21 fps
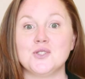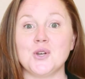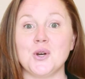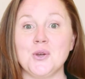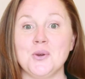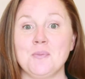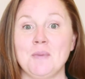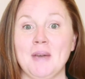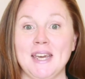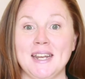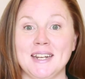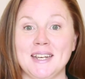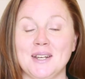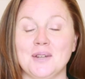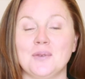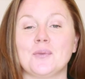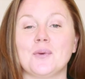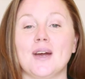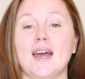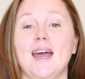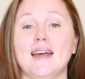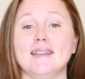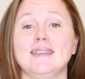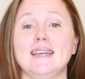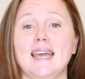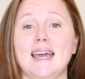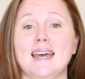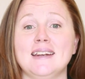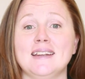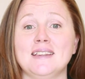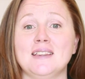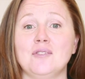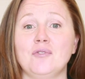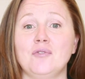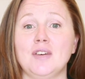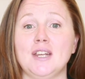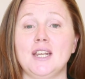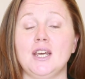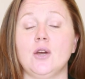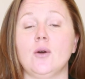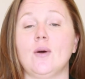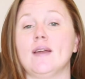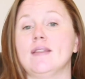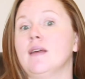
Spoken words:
So you made it. We're at the end of the video,